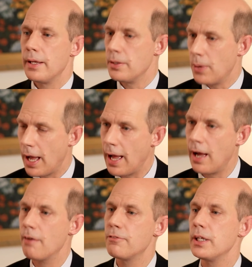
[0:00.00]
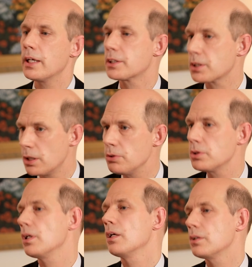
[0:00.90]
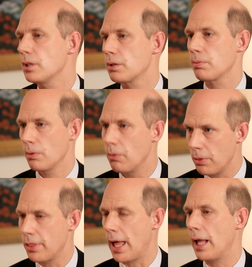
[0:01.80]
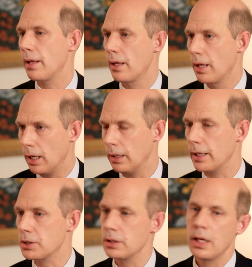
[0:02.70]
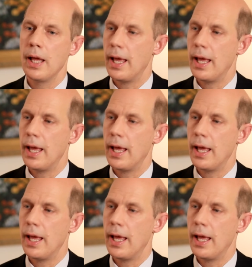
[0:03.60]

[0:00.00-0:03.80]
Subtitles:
You have the excuse to throw that election.